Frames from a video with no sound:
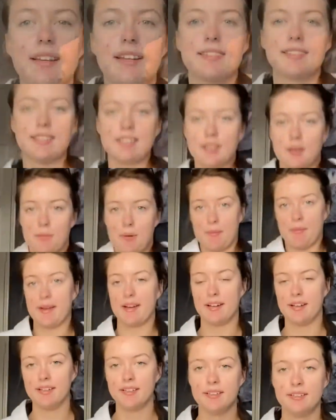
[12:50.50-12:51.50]
a little bit
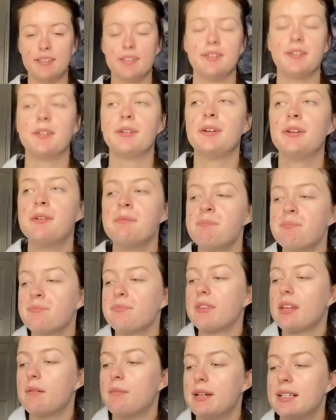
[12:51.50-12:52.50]
better.
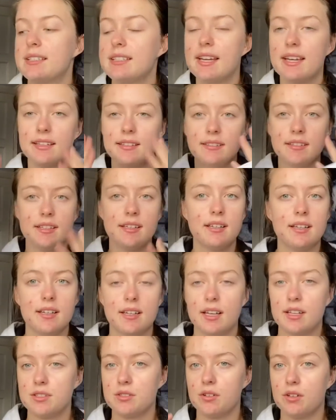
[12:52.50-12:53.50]
My skin
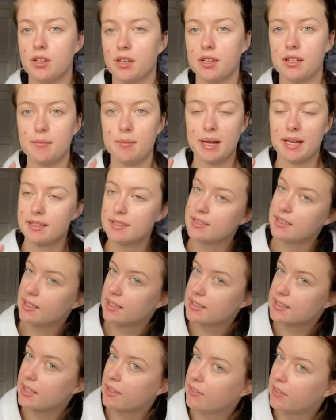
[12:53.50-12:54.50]
is not looking the best.
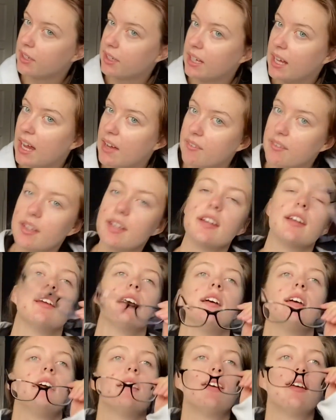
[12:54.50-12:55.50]
It's definitely having
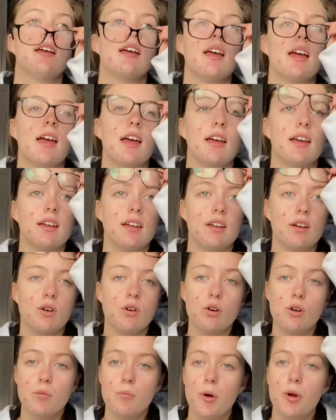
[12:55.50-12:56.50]
a
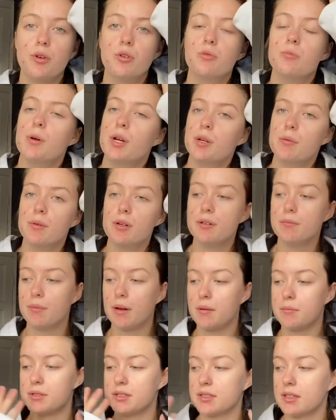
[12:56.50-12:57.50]
hormonal moment, but
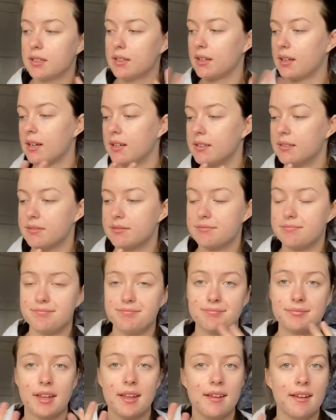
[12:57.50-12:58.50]
I'm just gonna kind of
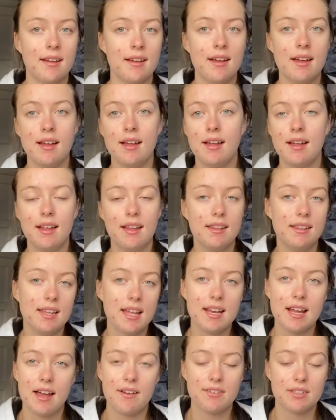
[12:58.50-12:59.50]
let
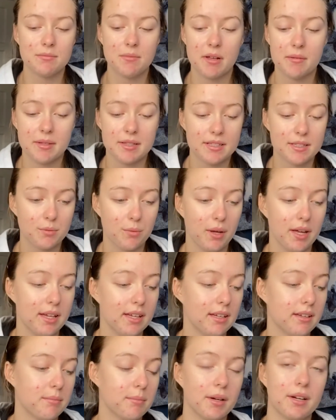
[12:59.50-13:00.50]
it have its moment this
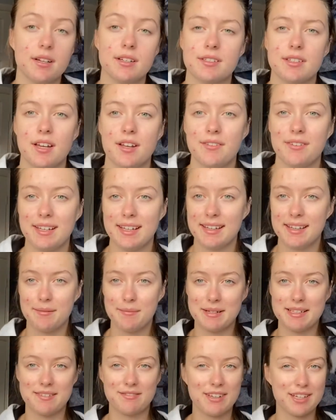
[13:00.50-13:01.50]
week because hopefully that
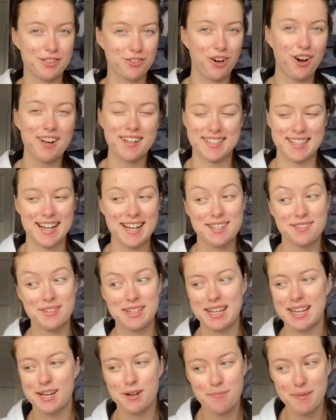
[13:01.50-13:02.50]
means, fingers crossed, next
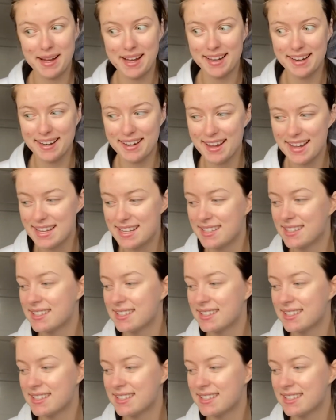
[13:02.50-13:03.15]
week it'll be kind of nice.